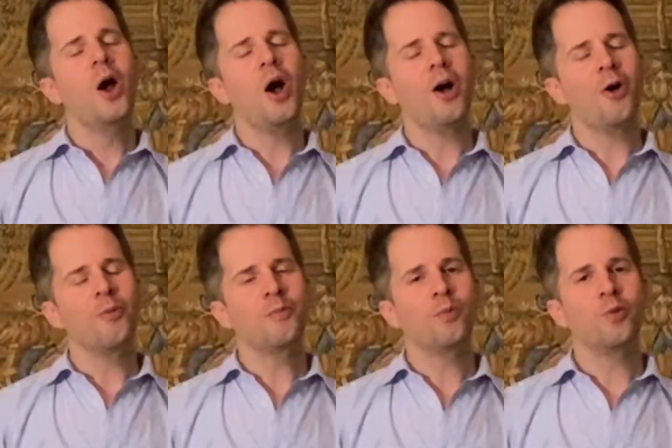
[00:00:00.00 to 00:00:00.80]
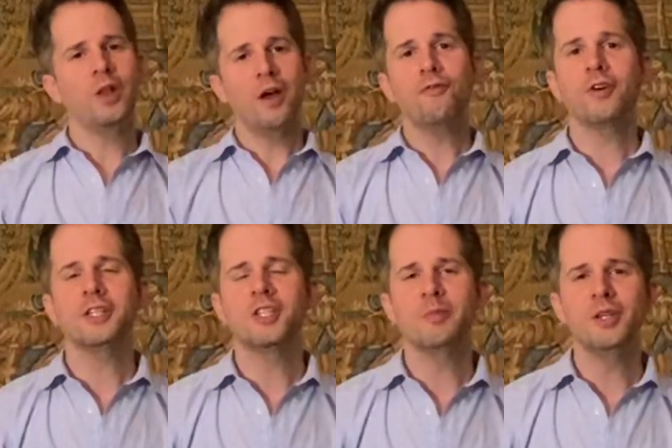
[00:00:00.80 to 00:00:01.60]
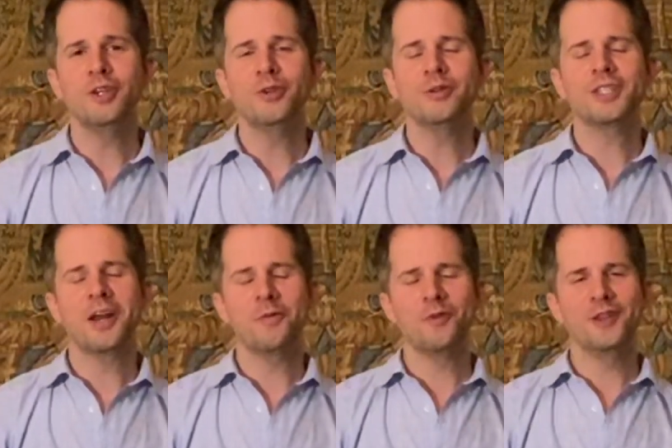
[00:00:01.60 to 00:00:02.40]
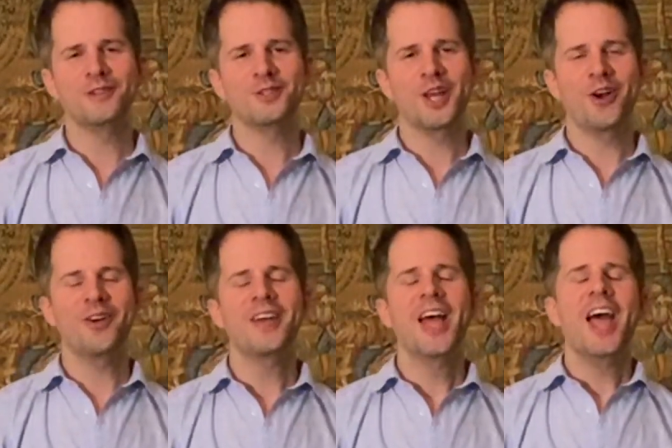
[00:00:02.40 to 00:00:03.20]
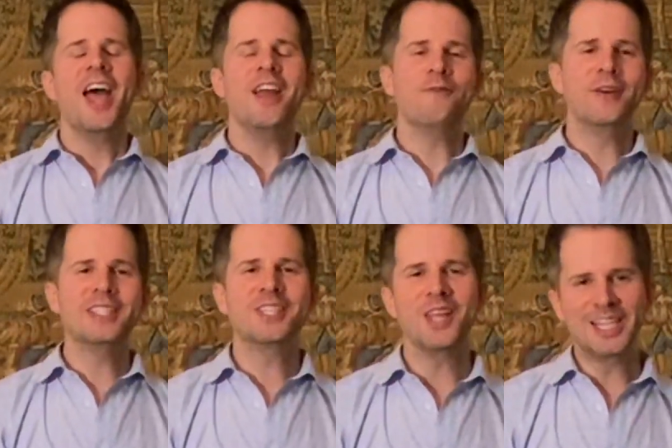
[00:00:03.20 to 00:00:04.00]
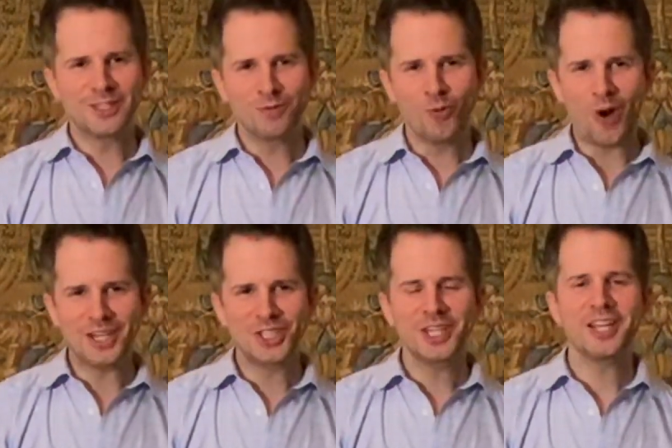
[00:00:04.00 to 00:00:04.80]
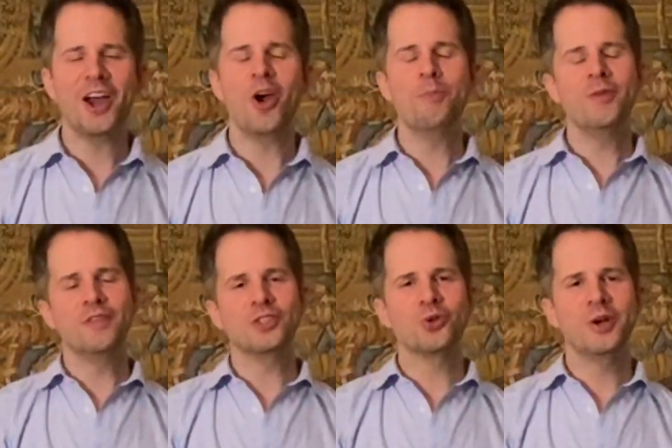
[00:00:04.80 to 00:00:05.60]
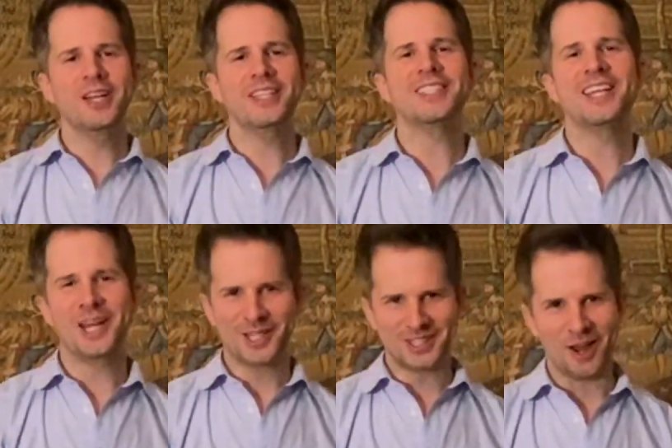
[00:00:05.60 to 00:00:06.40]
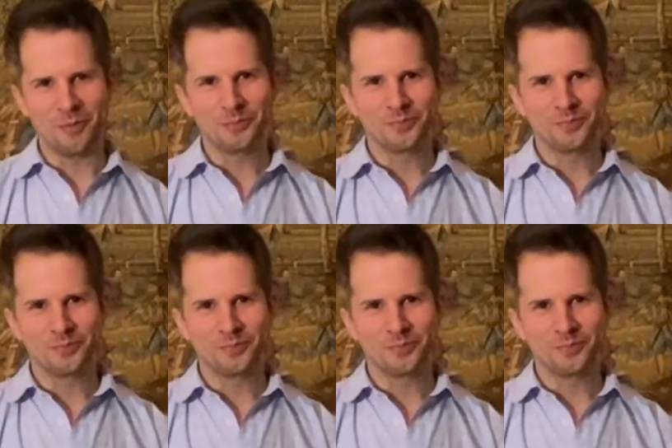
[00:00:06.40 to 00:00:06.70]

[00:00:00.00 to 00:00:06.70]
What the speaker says: Would love for it to be you. Sign up for the newsletter. Hey friends, thanks for watching. Hope you've enjoyed it. See you next time.